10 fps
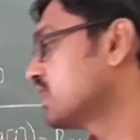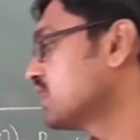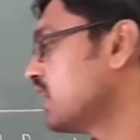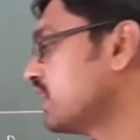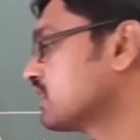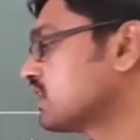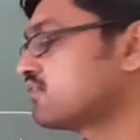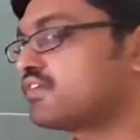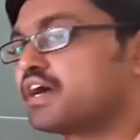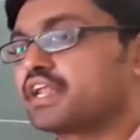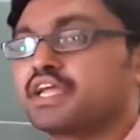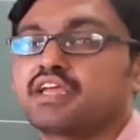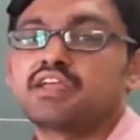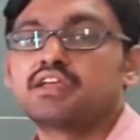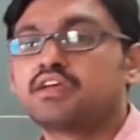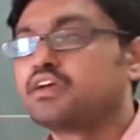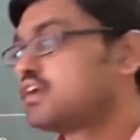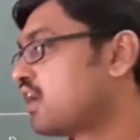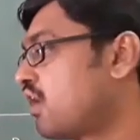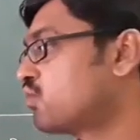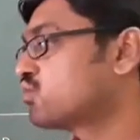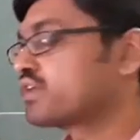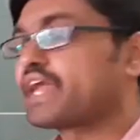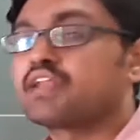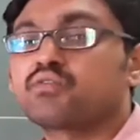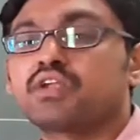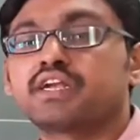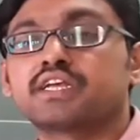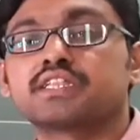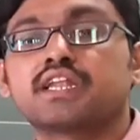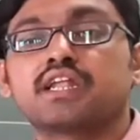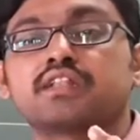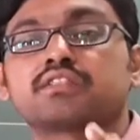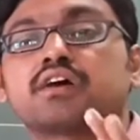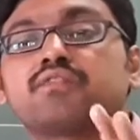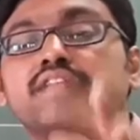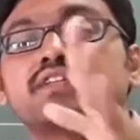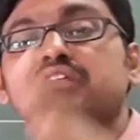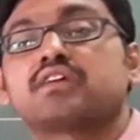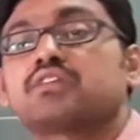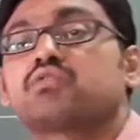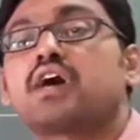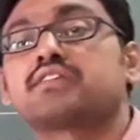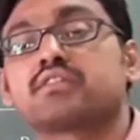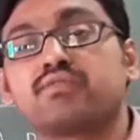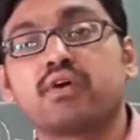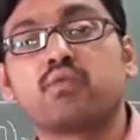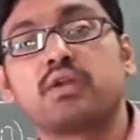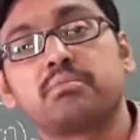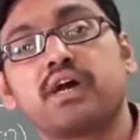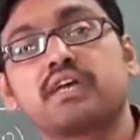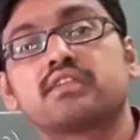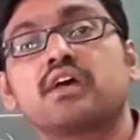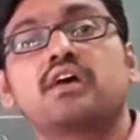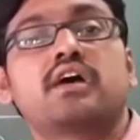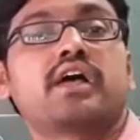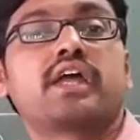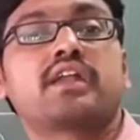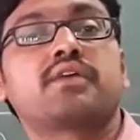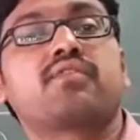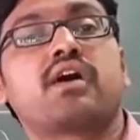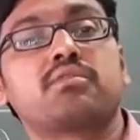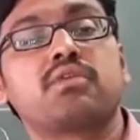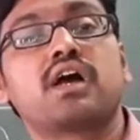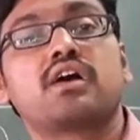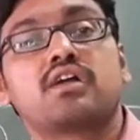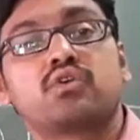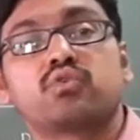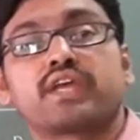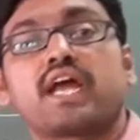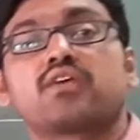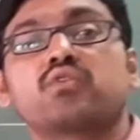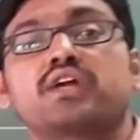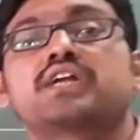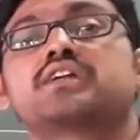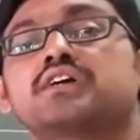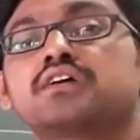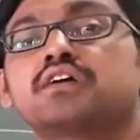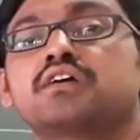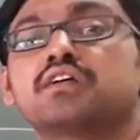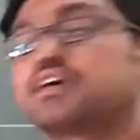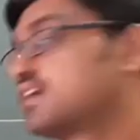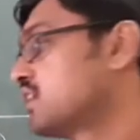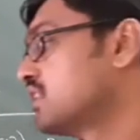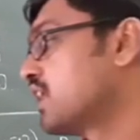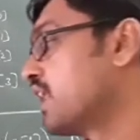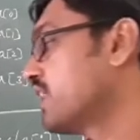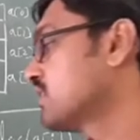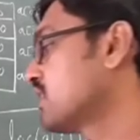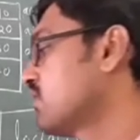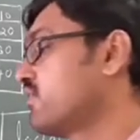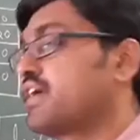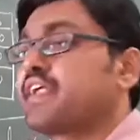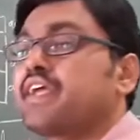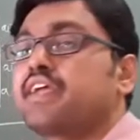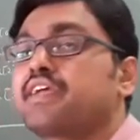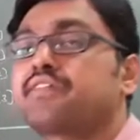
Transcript: length of array. How to calculating the length of array. This is also asked for 1 marks. Write a formula to calculate the length of array.